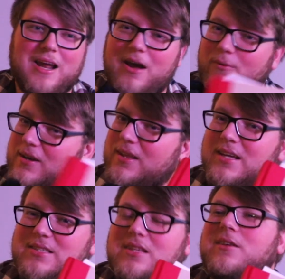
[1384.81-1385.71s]
And I
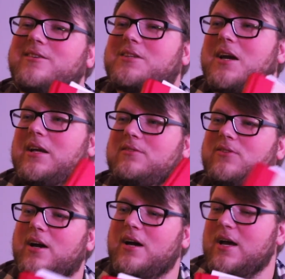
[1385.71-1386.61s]
realize that there's kind
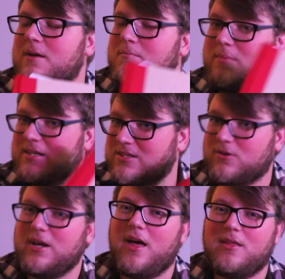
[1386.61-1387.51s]
of a
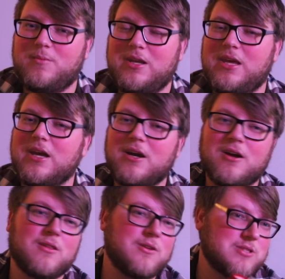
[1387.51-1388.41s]
mystery element
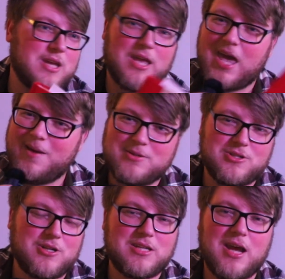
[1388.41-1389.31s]
here. There's like
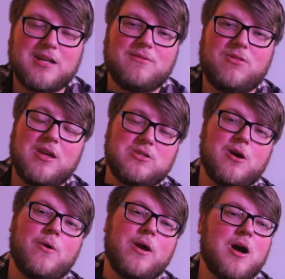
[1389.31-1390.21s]
amateur detective things
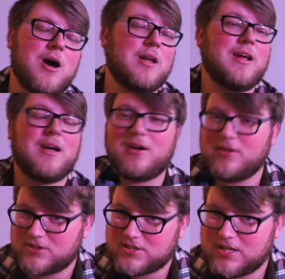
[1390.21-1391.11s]
going on. I
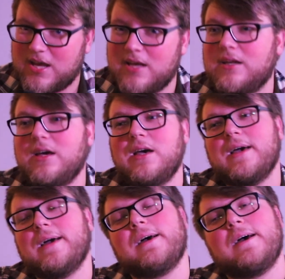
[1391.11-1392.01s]
understand,
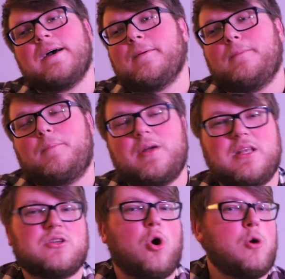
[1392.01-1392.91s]
but
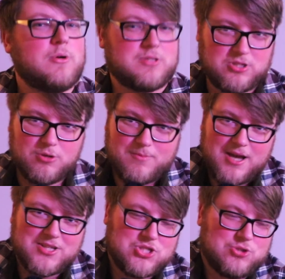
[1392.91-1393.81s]
it's almost too
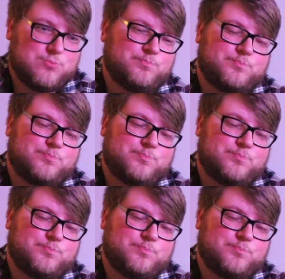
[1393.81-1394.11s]
much.